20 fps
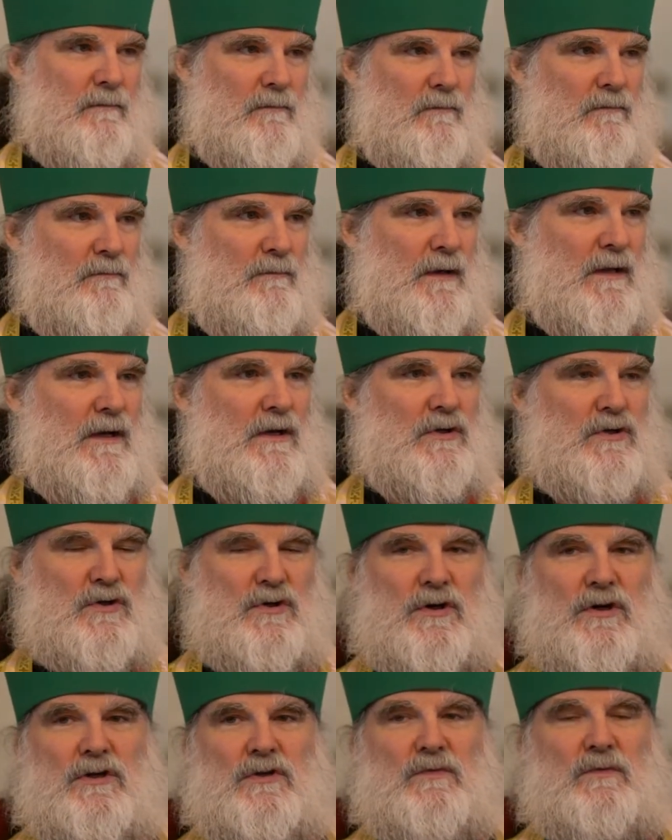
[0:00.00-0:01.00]
been in
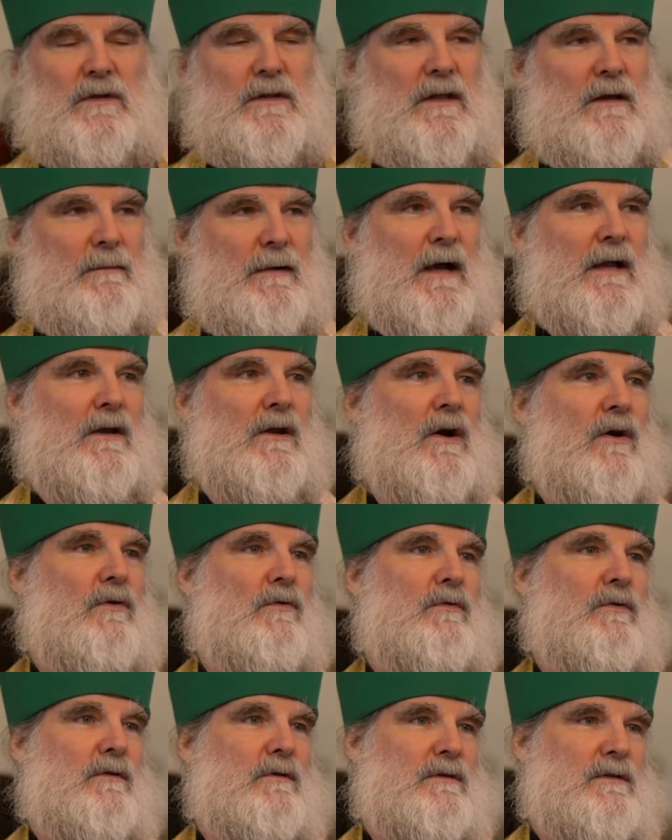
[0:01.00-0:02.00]
church with them. I
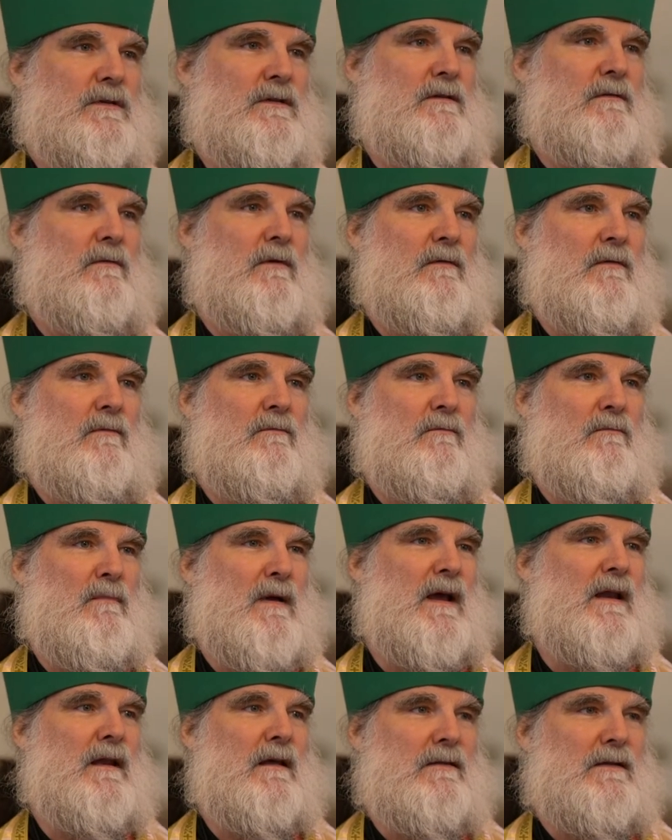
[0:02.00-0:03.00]
know
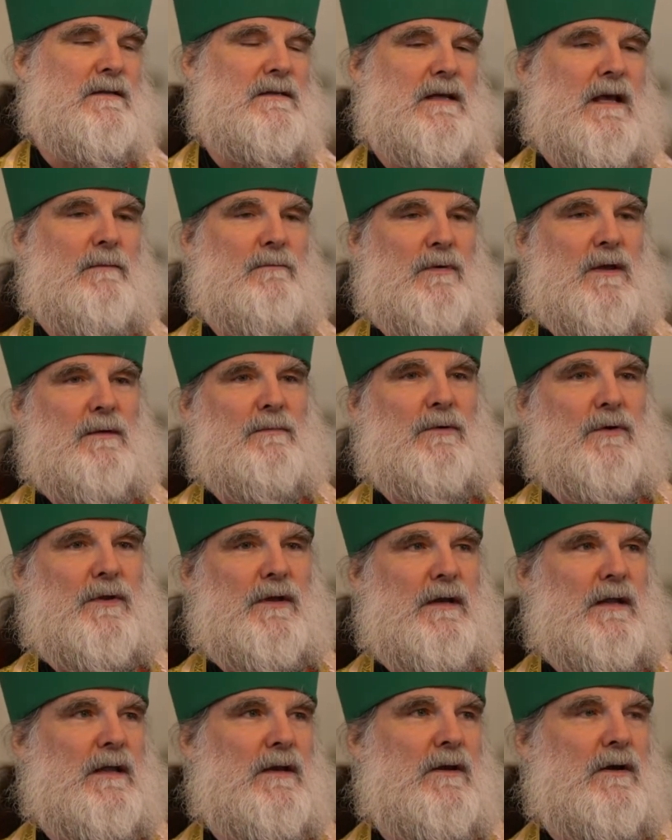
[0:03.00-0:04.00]
many of the same people
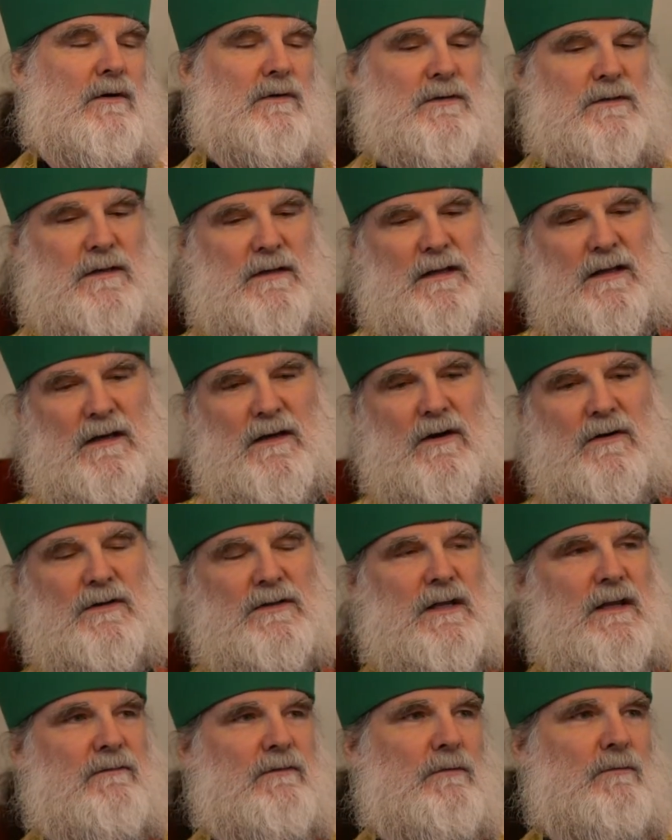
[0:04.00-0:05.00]
that he knows, and he
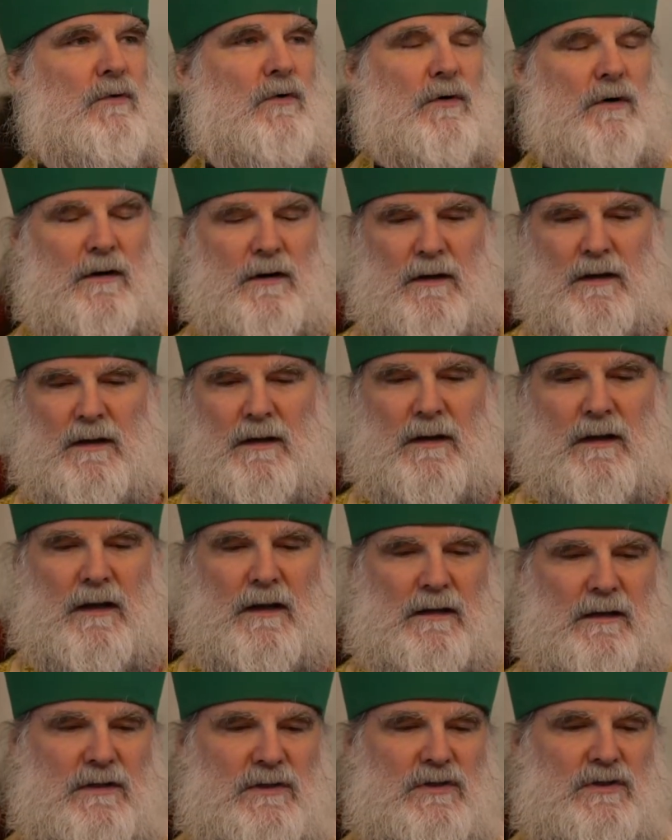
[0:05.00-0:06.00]
knows even more.
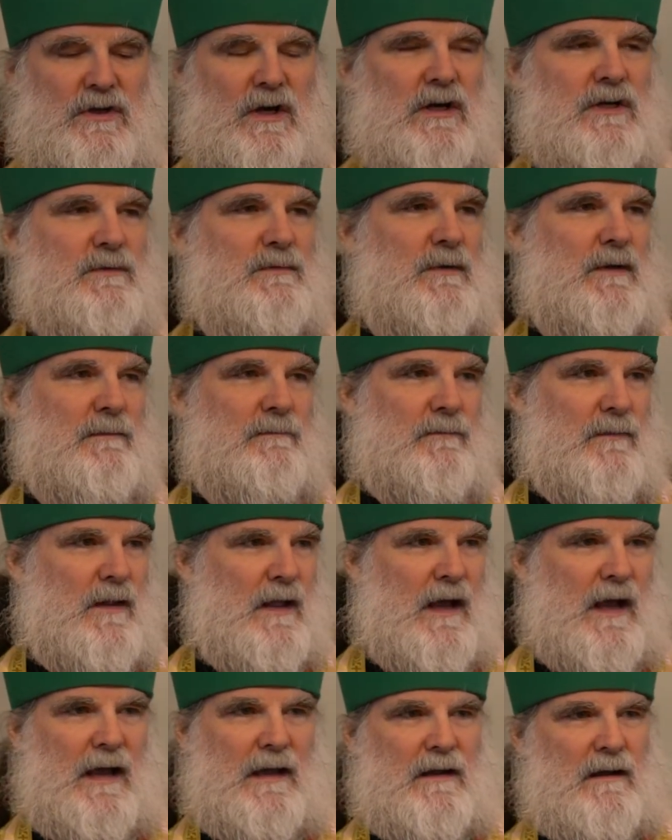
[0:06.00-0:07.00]
And his judgment,
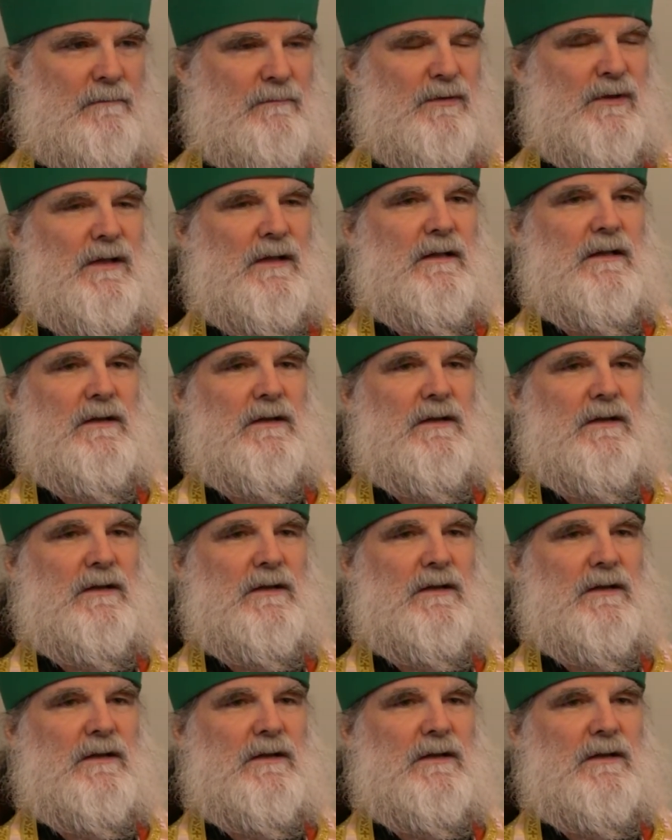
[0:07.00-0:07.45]
I completely